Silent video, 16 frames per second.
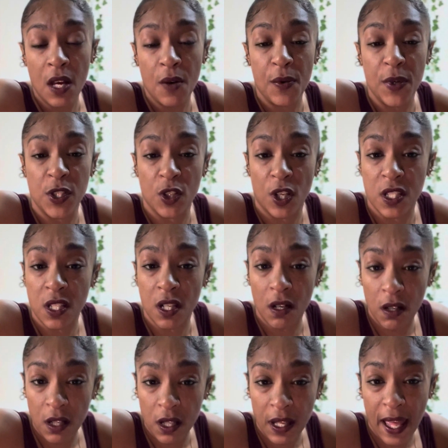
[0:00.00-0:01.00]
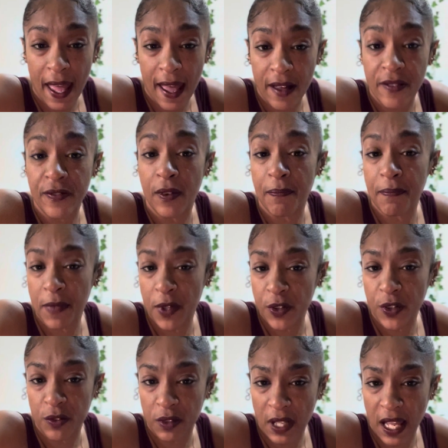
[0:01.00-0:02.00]
We started to look at
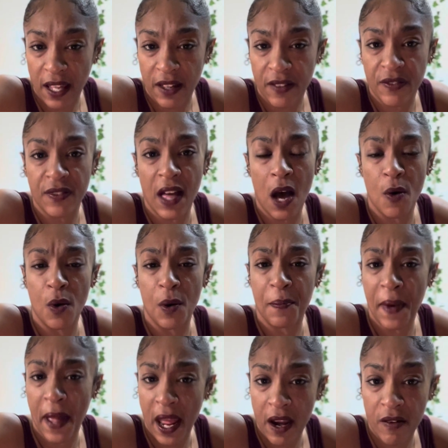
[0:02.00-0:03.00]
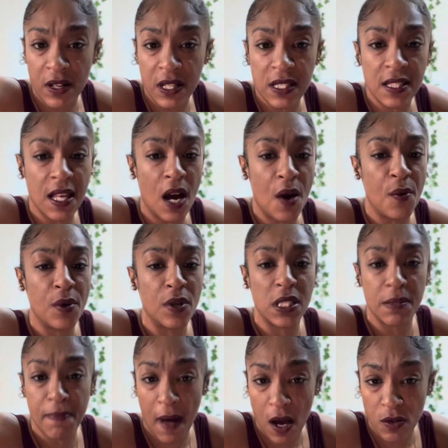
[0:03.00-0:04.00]
familial life, our parents, our
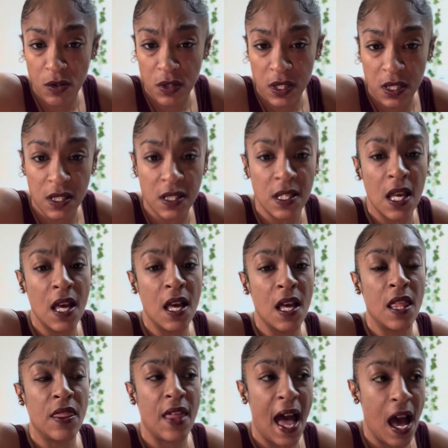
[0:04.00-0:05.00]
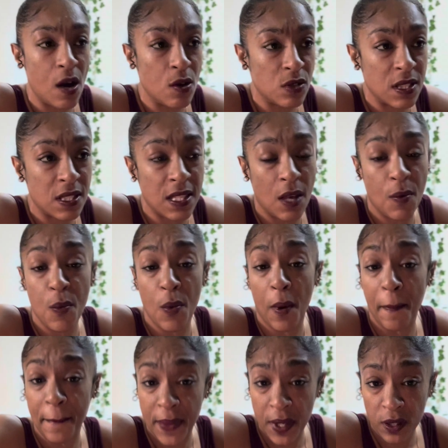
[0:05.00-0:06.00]
spouses, the houses that we were
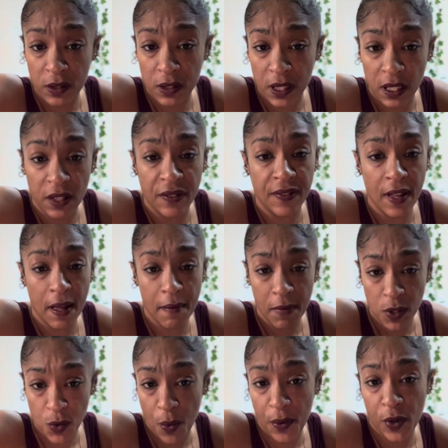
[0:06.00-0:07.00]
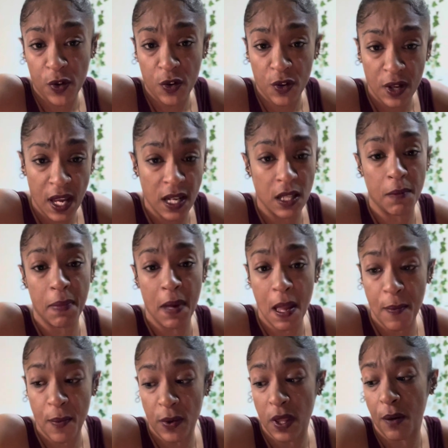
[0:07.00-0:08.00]
building, the families we were creating, the
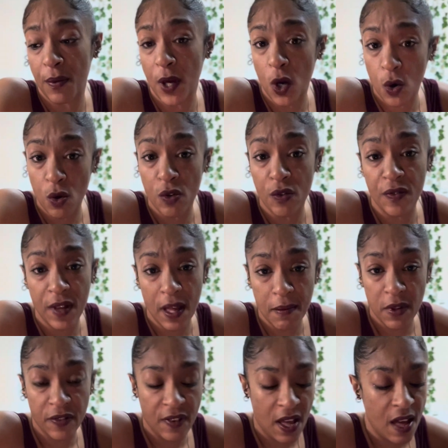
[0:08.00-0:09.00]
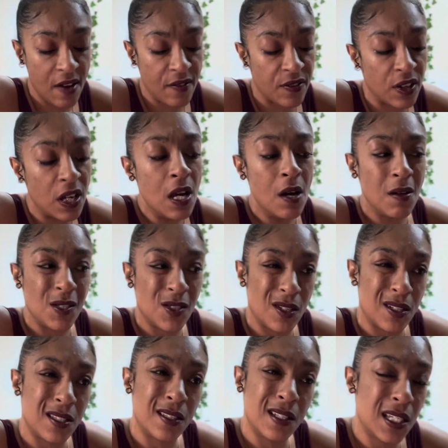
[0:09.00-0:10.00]
people that we call family forever. We
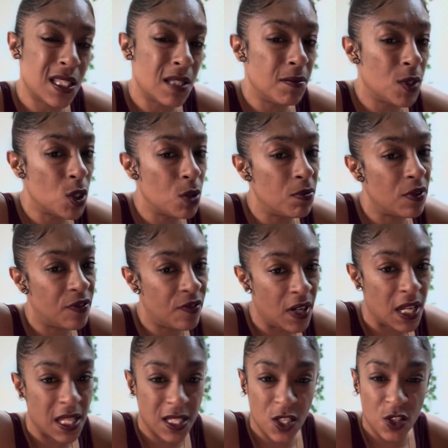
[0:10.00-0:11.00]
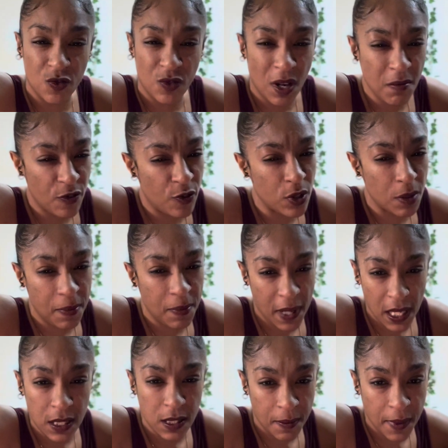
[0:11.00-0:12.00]
started to look at them a little bit funny. This is right before the
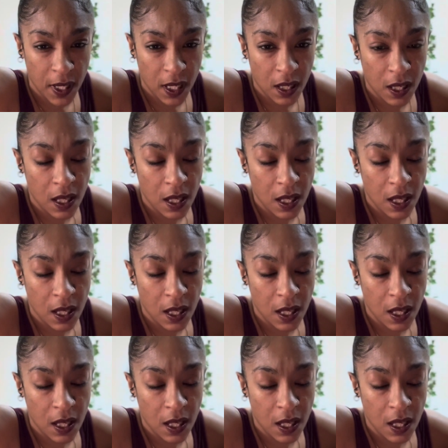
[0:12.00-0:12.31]
pandemic.